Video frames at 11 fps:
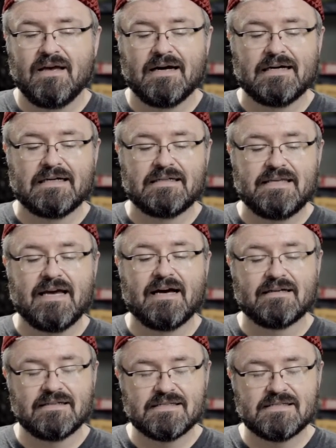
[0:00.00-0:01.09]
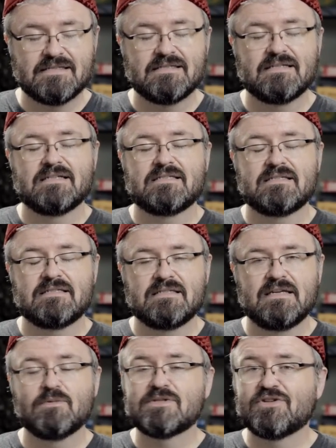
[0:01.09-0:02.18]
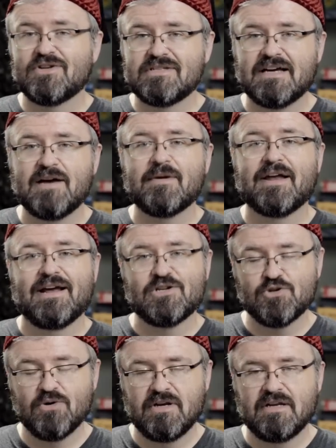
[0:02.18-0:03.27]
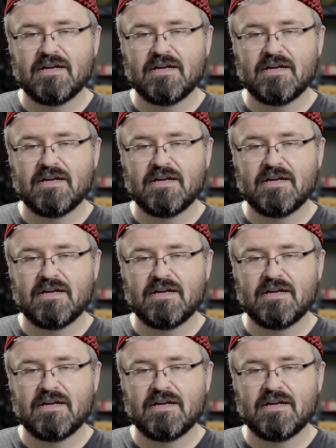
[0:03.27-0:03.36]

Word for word: uh, yeah, it's it's it was a good time and I enjoyed it.